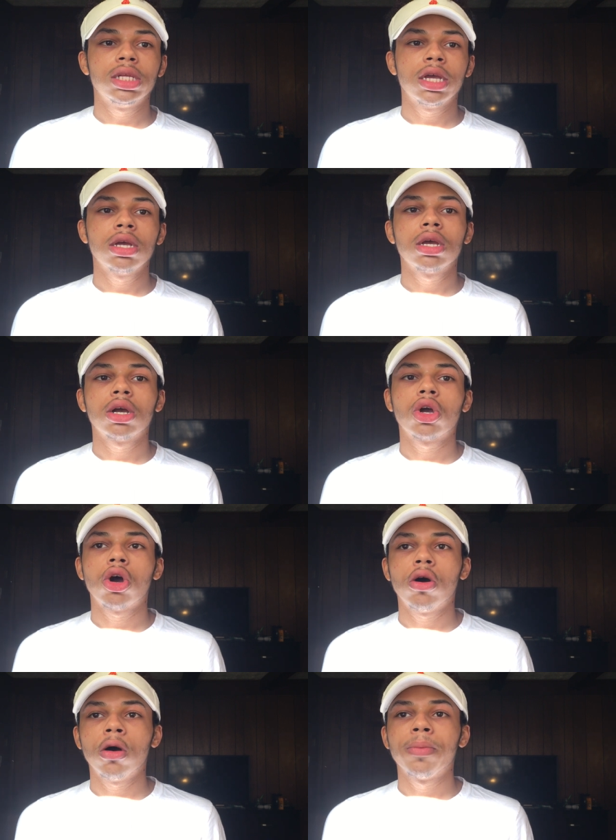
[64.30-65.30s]
day
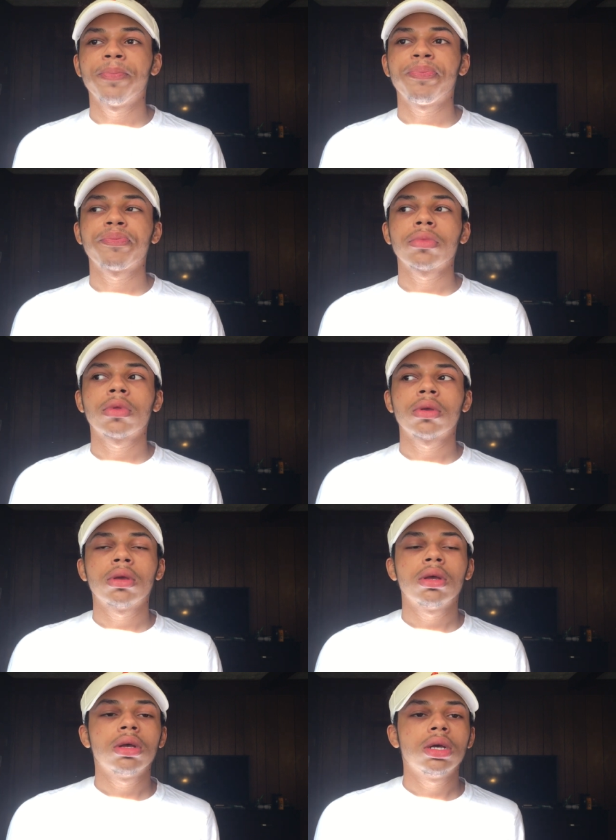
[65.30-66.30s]
call
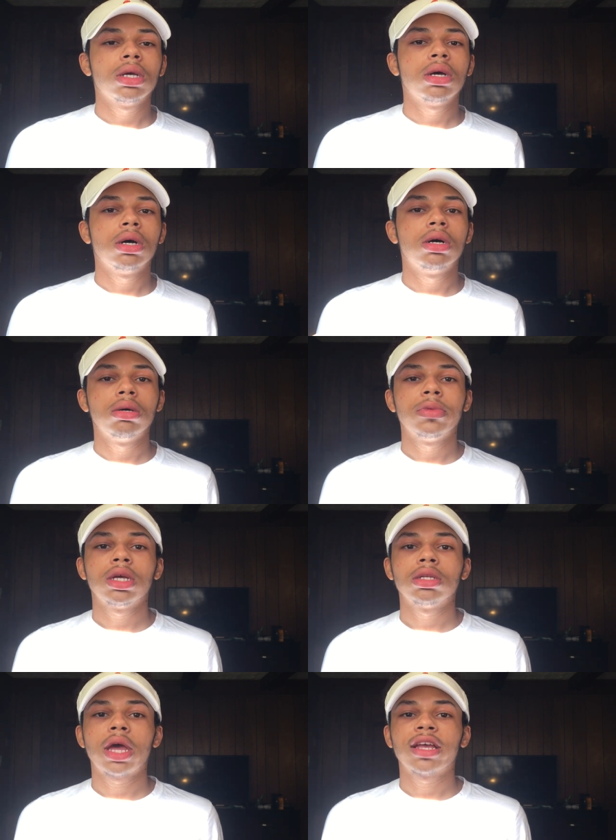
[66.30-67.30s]

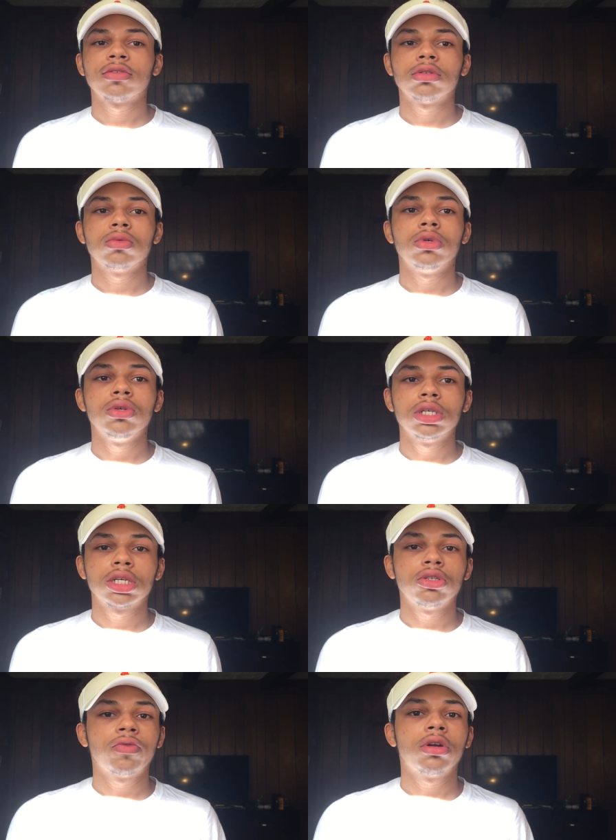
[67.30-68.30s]
and ask when you could
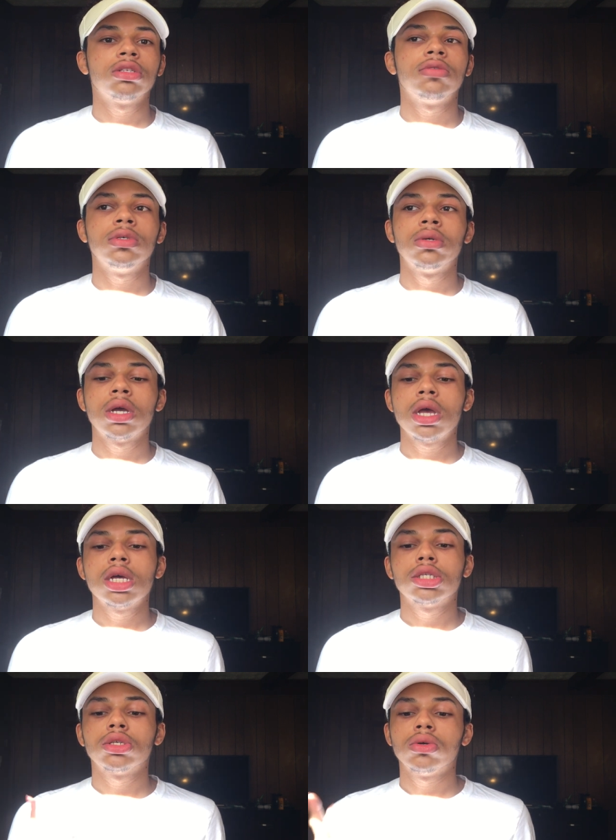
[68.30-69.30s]
schedule for an interview.
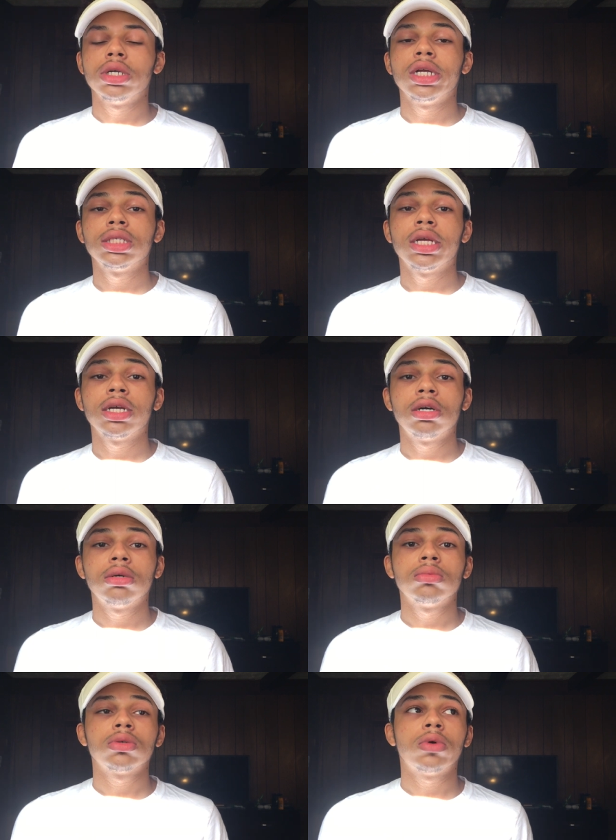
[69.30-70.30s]
So the next day
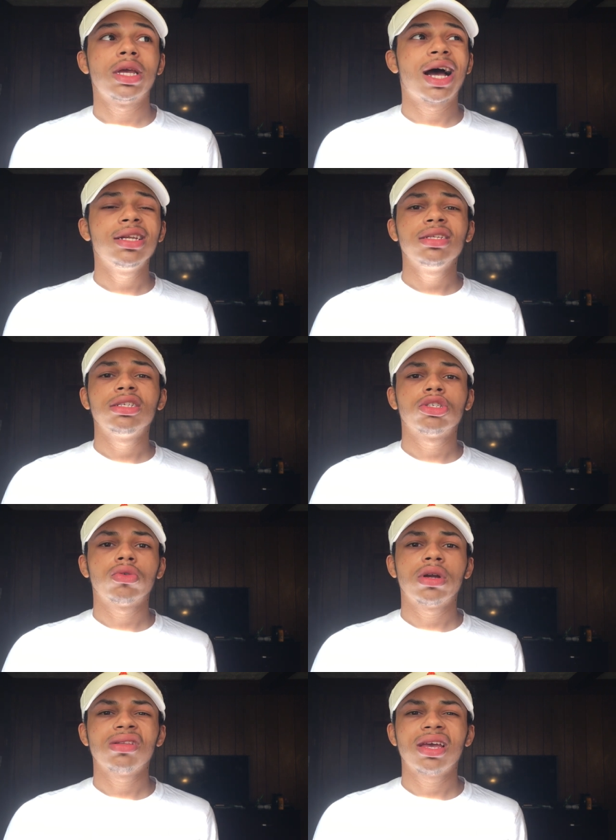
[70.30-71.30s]
comes. Wait, I did this
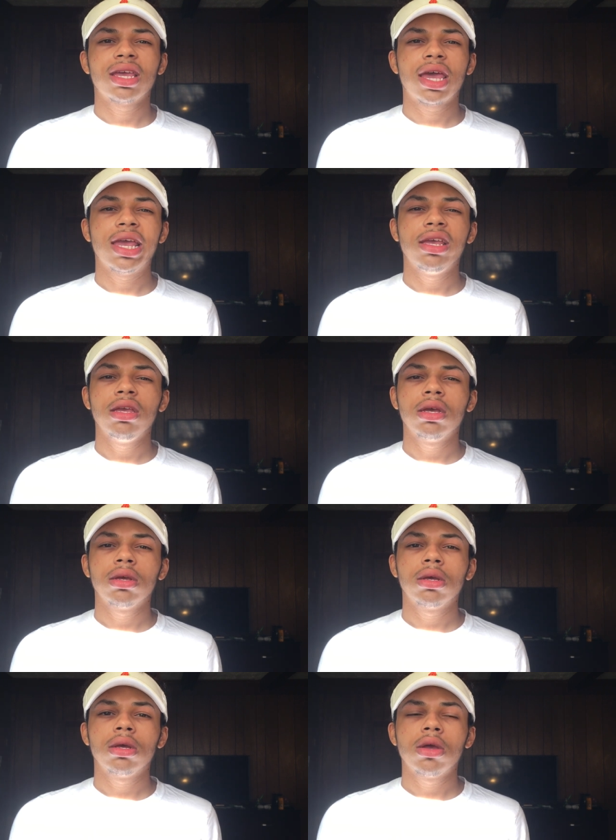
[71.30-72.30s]
around like 8
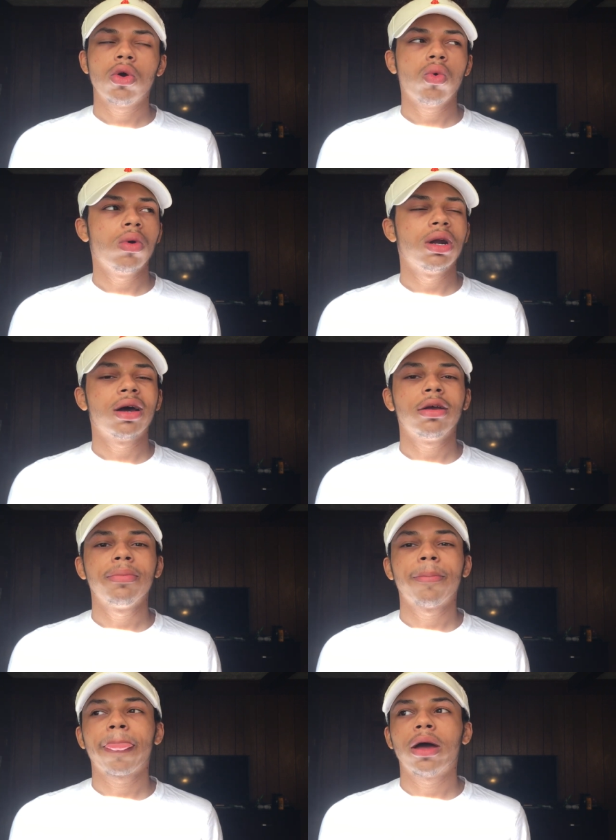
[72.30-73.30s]
or 9. I
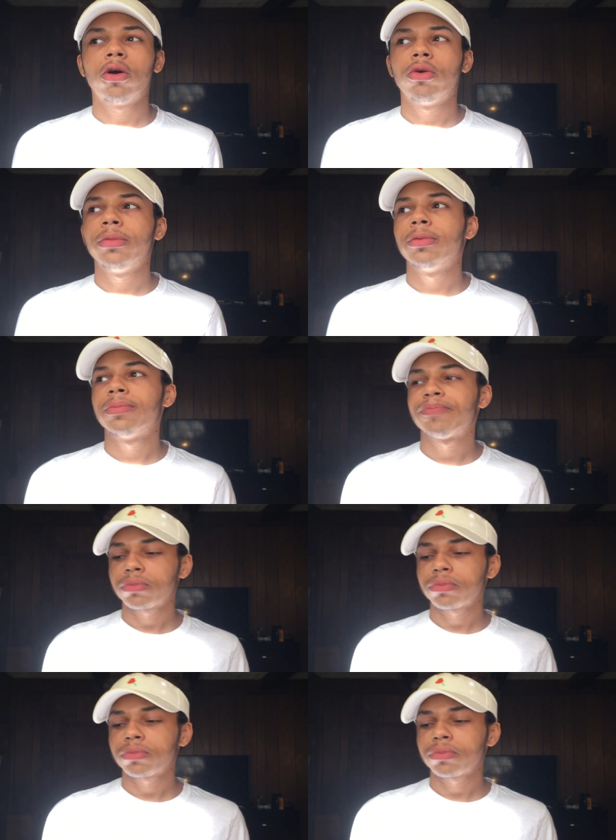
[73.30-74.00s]
don't remember.